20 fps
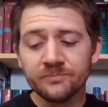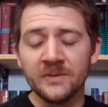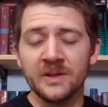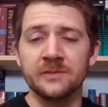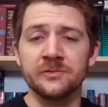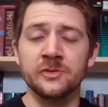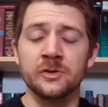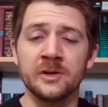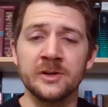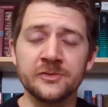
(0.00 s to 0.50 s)

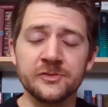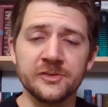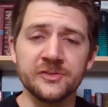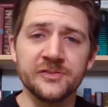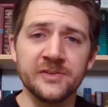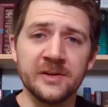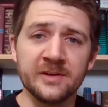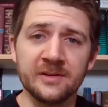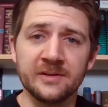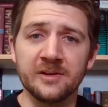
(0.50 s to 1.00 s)
If you're
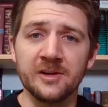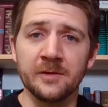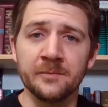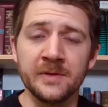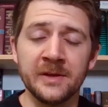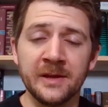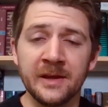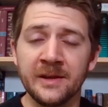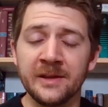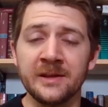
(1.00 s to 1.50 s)
interested in
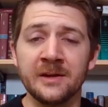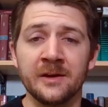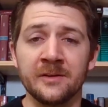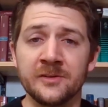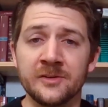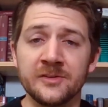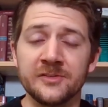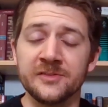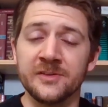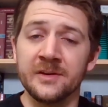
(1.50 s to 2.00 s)
coming any
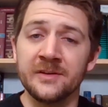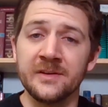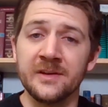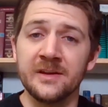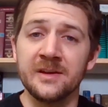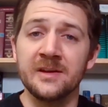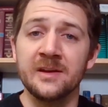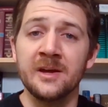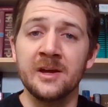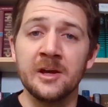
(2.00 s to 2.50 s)
other
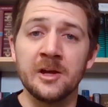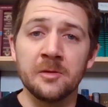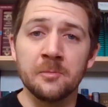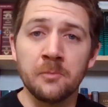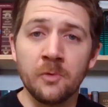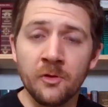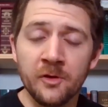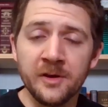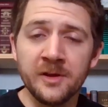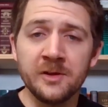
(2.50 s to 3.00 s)
Sunday
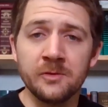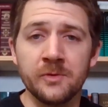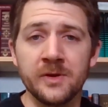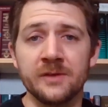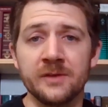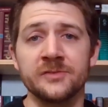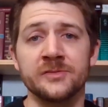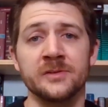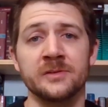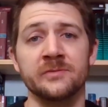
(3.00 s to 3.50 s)
morning, we
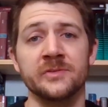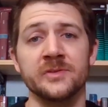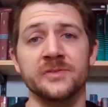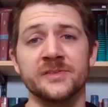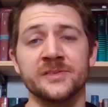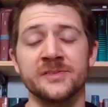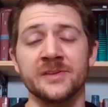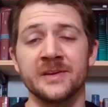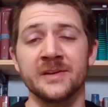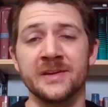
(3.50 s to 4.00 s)
have
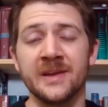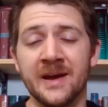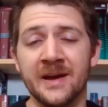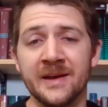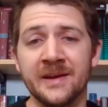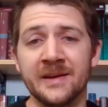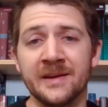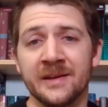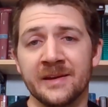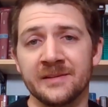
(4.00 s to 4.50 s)
services at
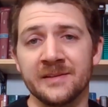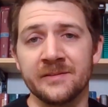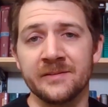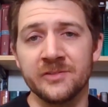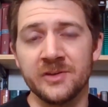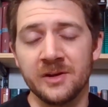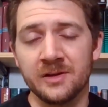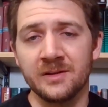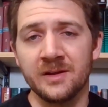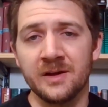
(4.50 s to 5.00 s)
9 and
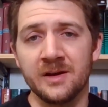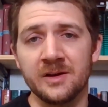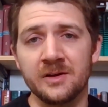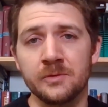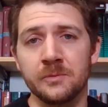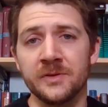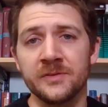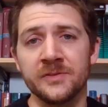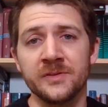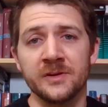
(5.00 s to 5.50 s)
11 o'clock
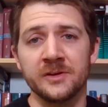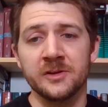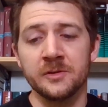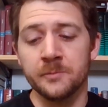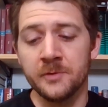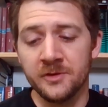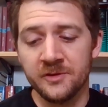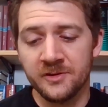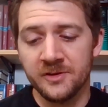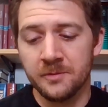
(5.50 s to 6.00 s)
with a
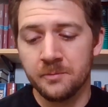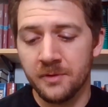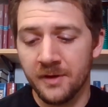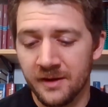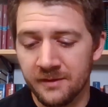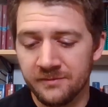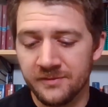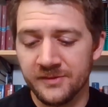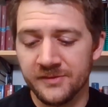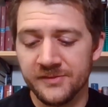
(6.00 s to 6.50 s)
community
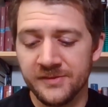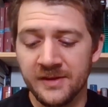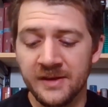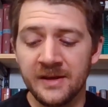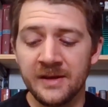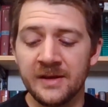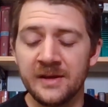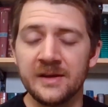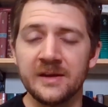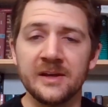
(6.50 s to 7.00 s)
breakfast
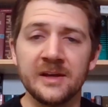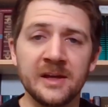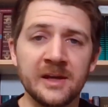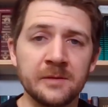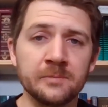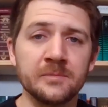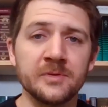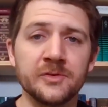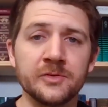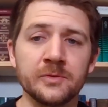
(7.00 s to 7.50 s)

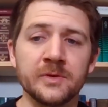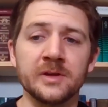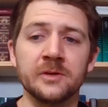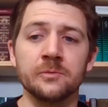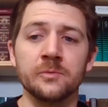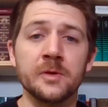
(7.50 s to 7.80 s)
in between.